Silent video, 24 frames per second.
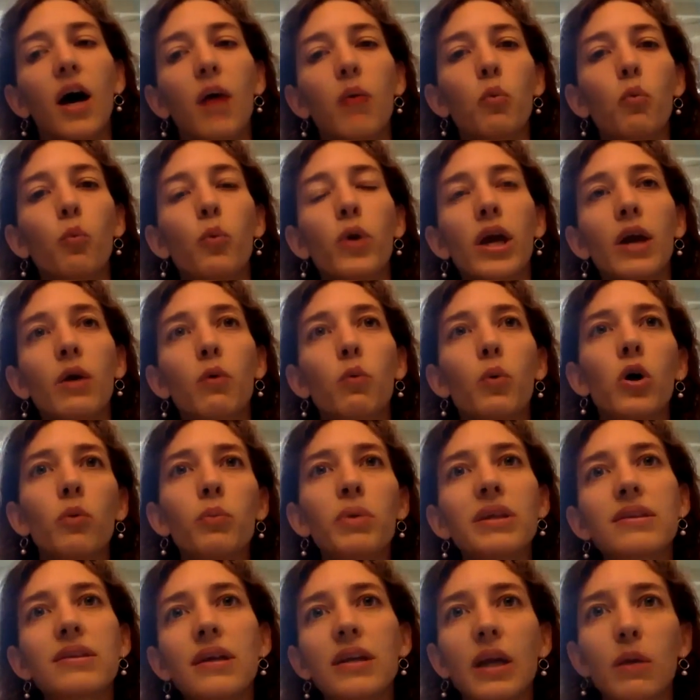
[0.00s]
We will be
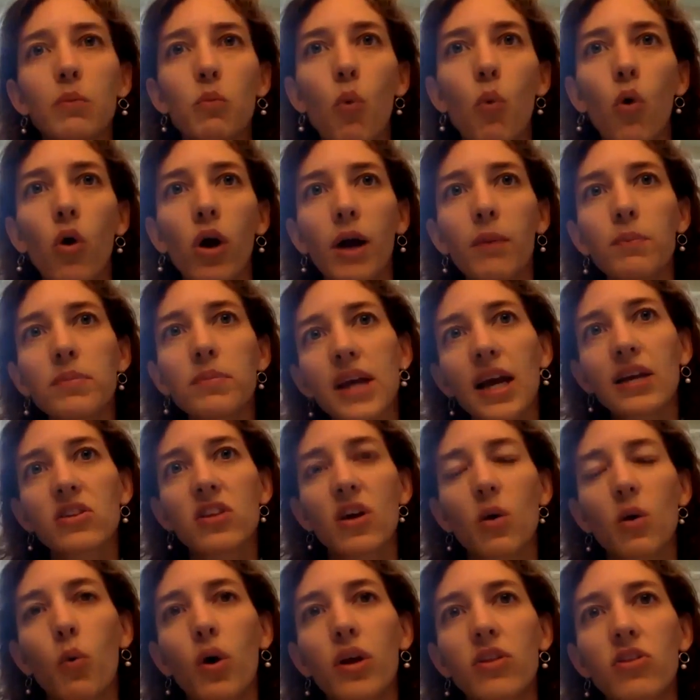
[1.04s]
sending more updates
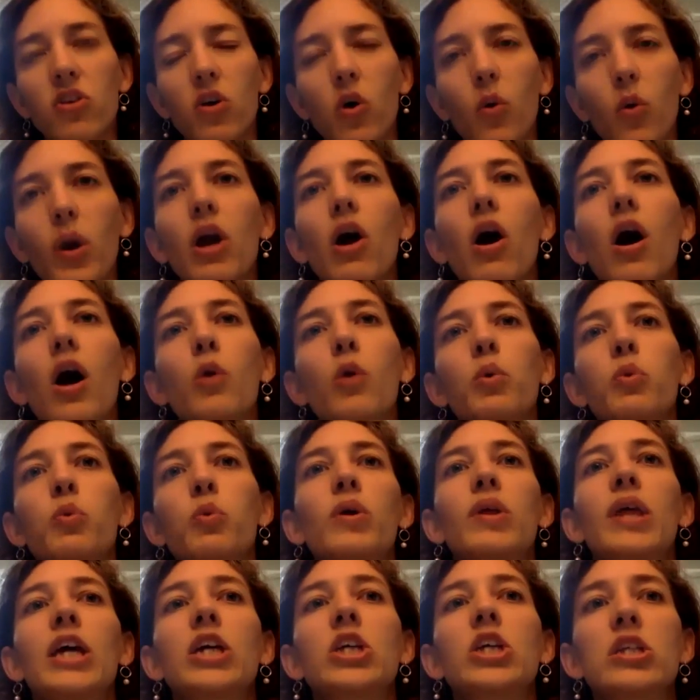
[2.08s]
on what's going on with
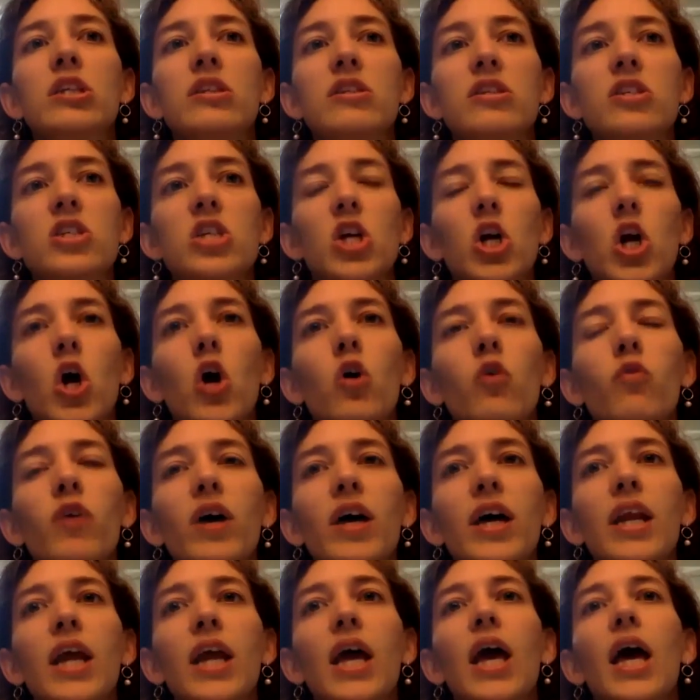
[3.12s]
relations to
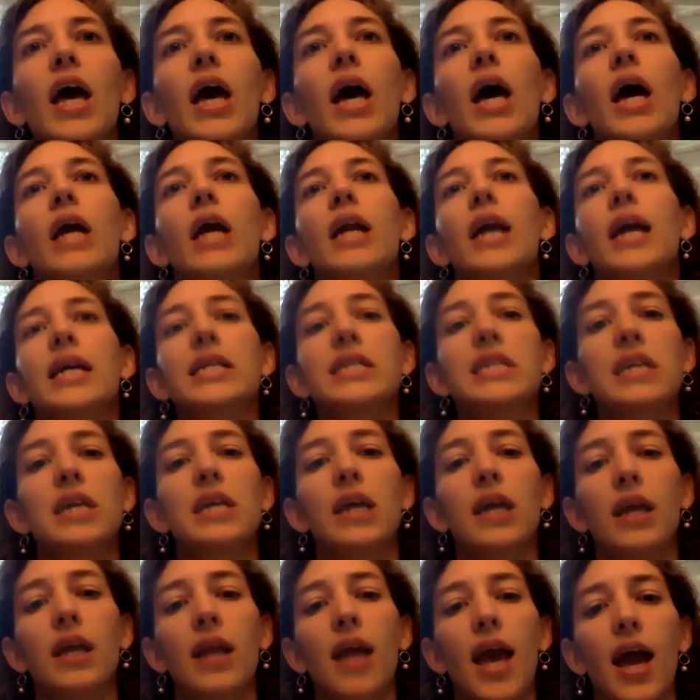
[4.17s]

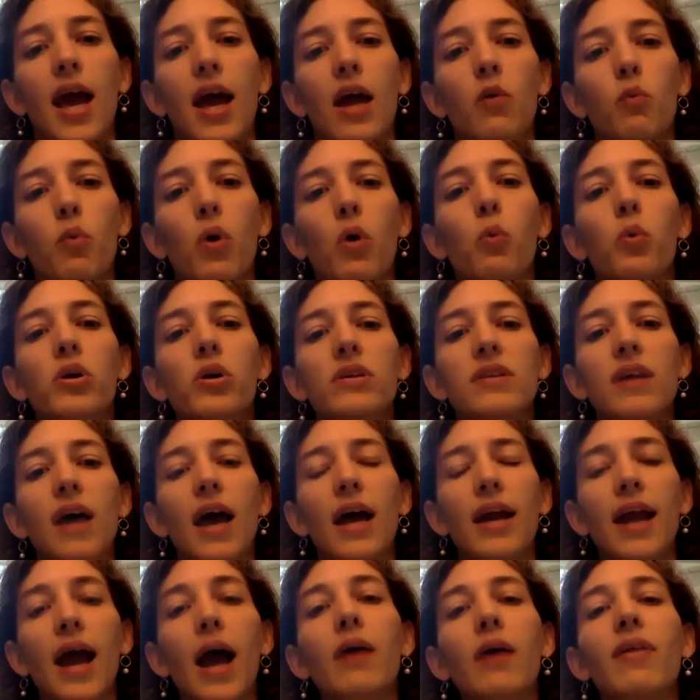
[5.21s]
COVID-19 and
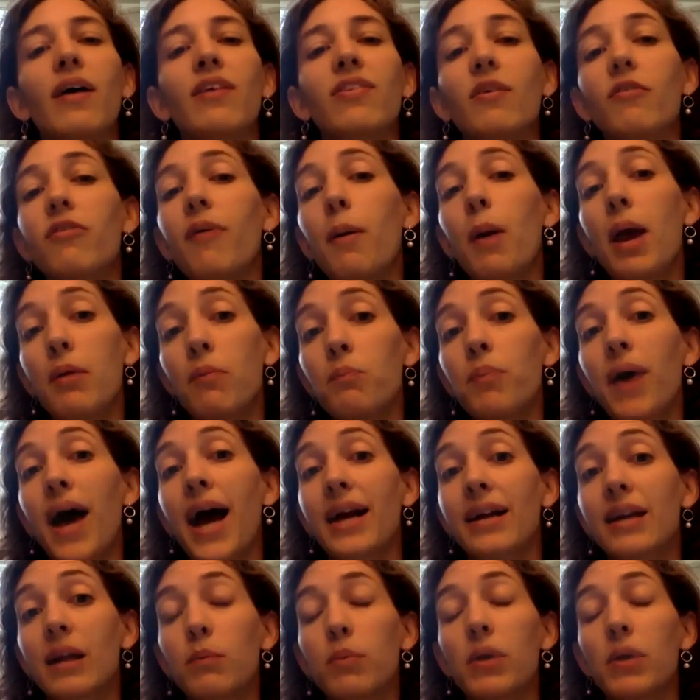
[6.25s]
how that's
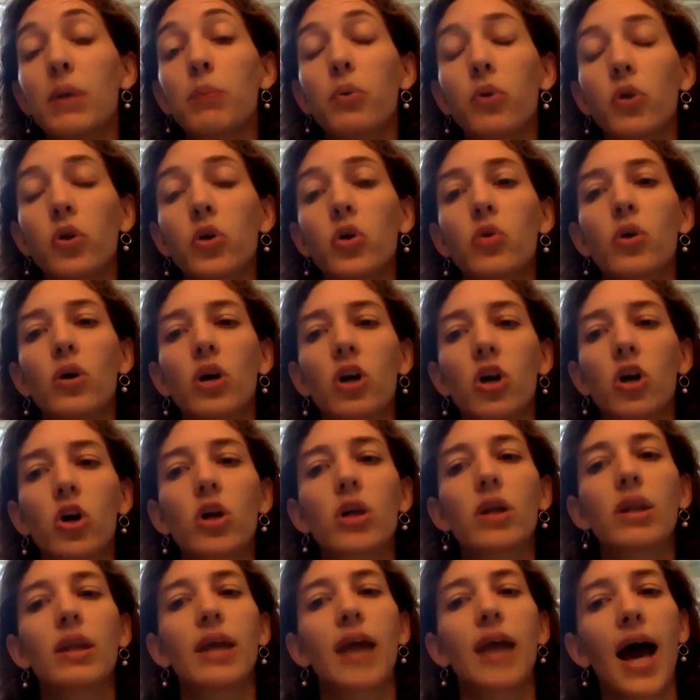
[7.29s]
impacting people who are
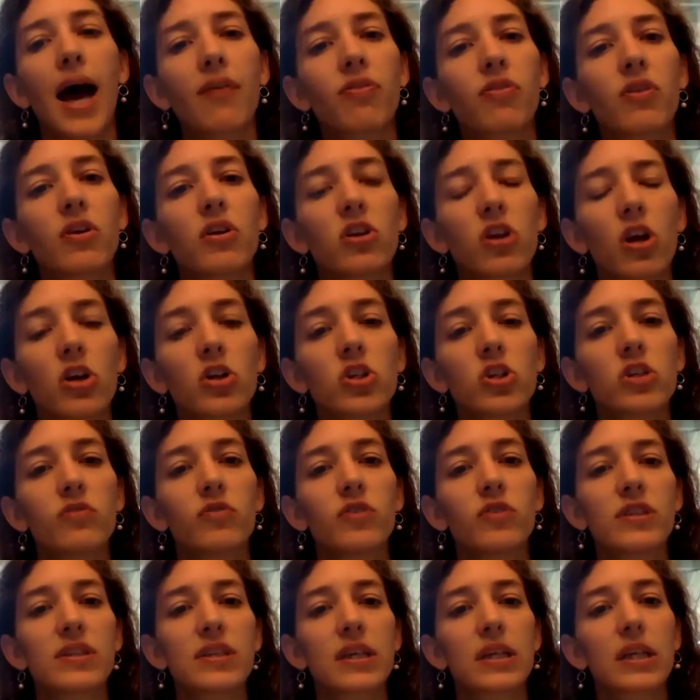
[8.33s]
currently at the detention
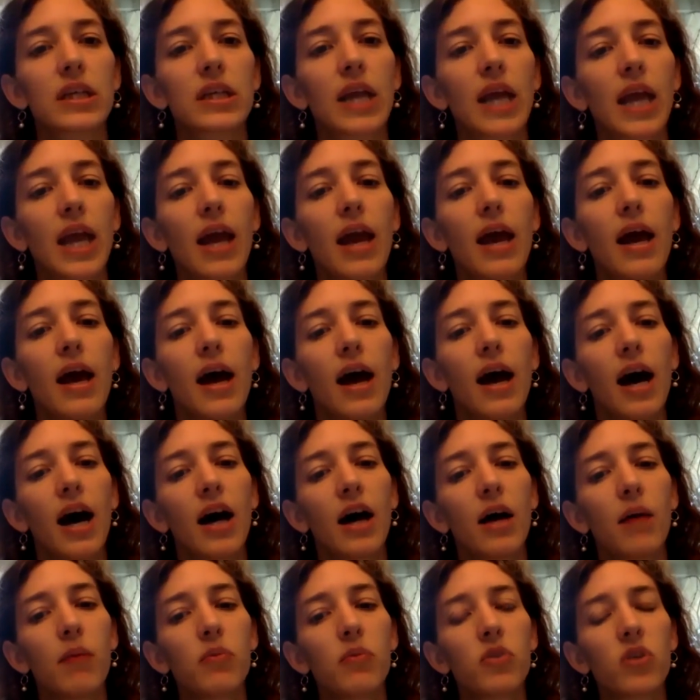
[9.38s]
facility.
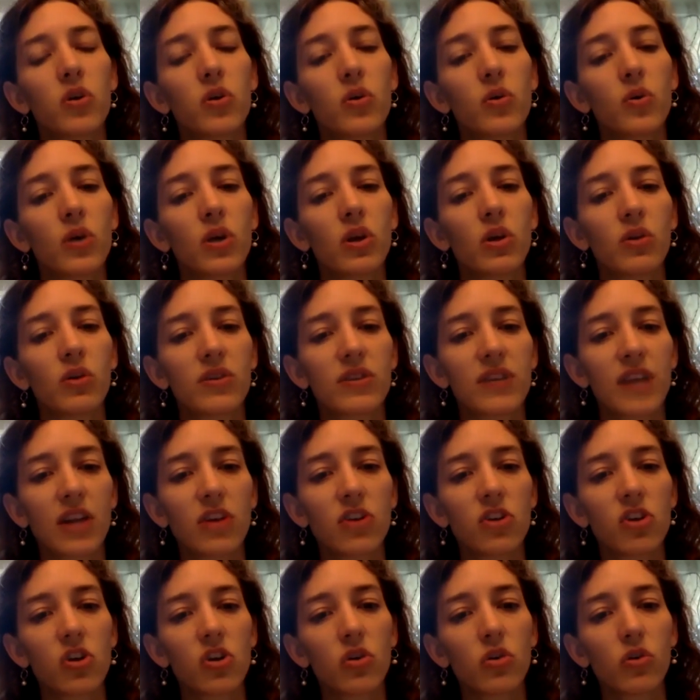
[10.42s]
So stay
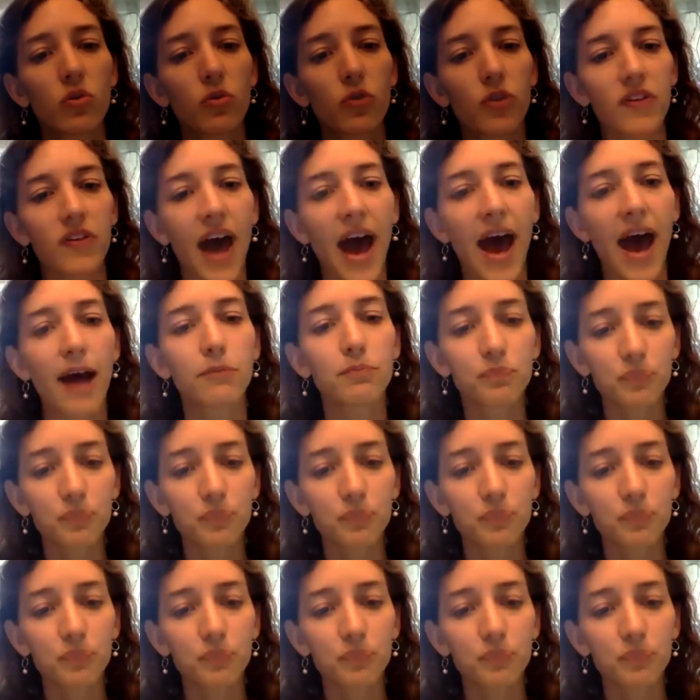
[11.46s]
tuned for that.